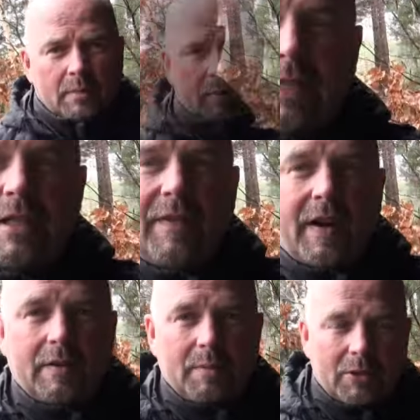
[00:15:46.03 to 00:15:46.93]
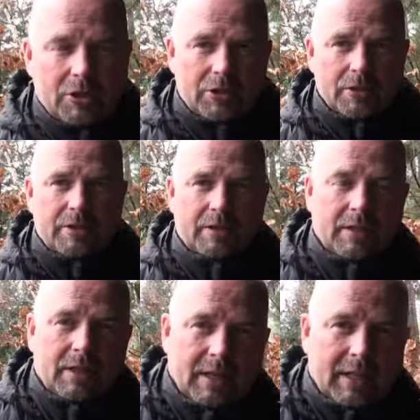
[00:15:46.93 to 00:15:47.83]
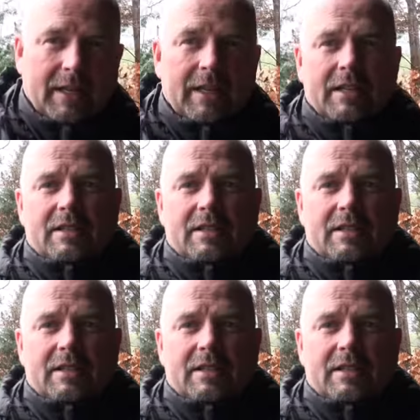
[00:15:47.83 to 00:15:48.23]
but it is very much just a